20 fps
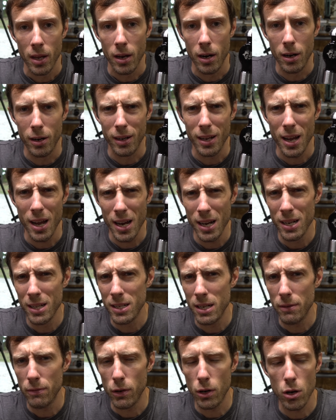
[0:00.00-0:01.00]
are kind of
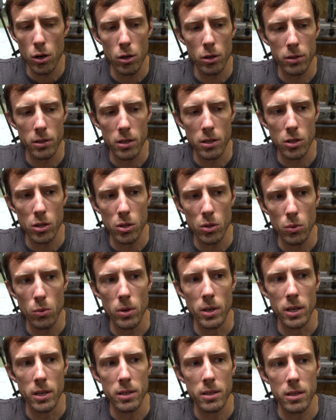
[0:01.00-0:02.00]
difficult to
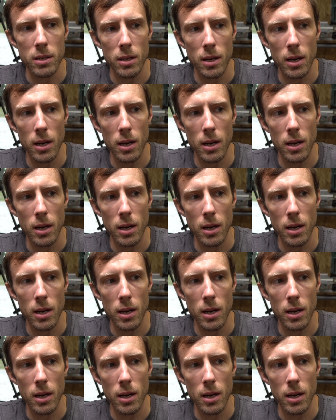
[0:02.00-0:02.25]
source.